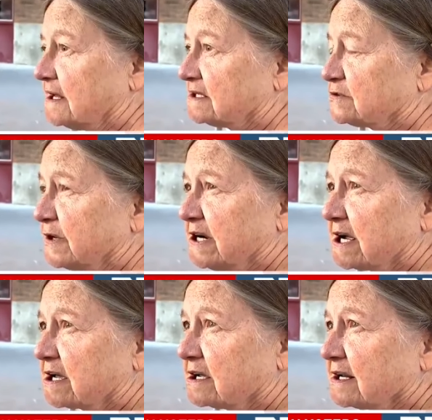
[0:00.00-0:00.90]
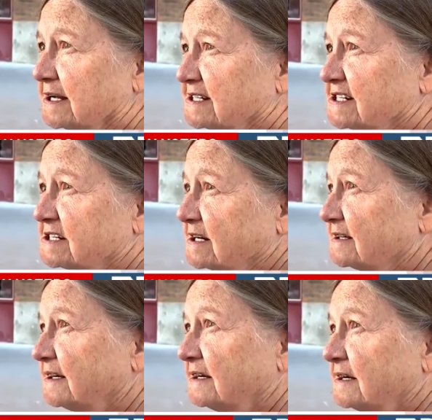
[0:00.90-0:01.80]
It's ridiculous.
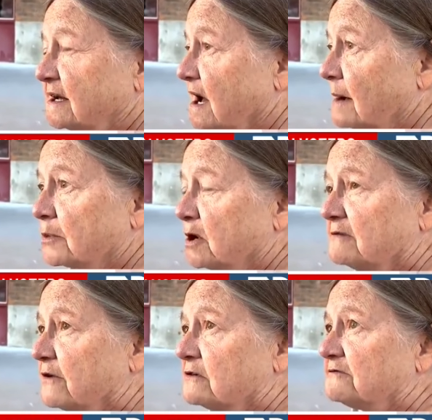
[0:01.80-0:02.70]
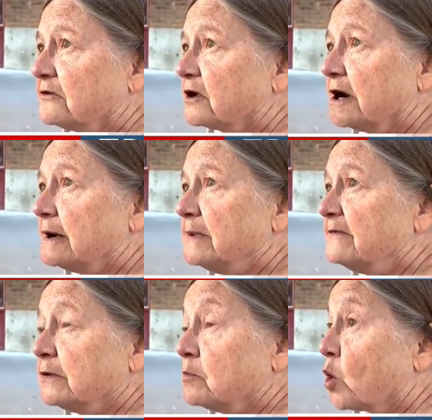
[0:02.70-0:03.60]
I'm going to vote for him
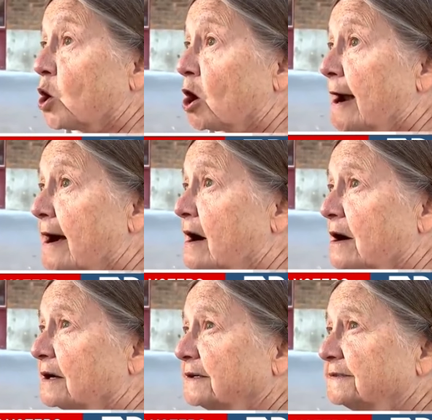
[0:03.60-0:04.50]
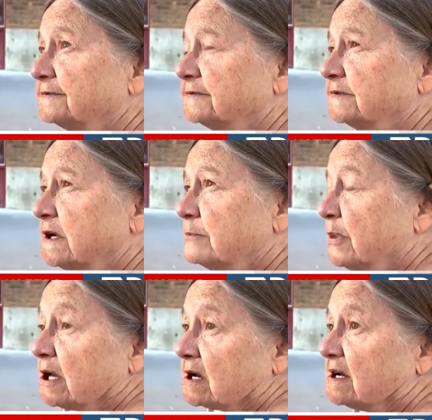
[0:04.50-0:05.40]
even more now
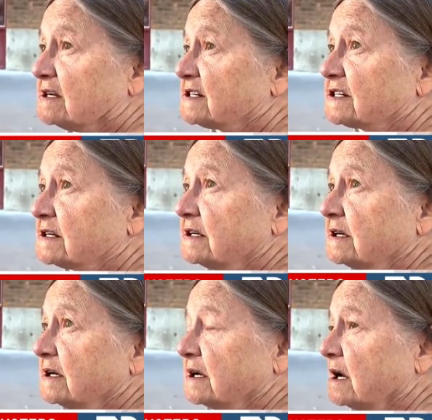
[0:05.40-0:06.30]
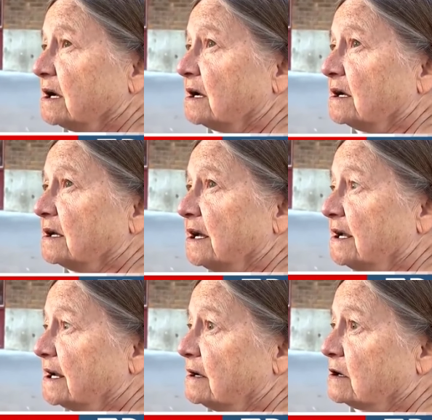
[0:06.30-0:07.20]
because uh,
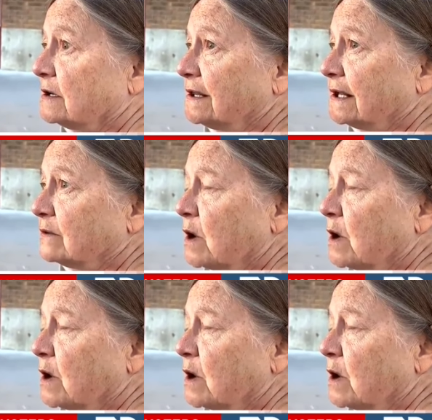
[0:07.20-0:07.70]
he didn't do anything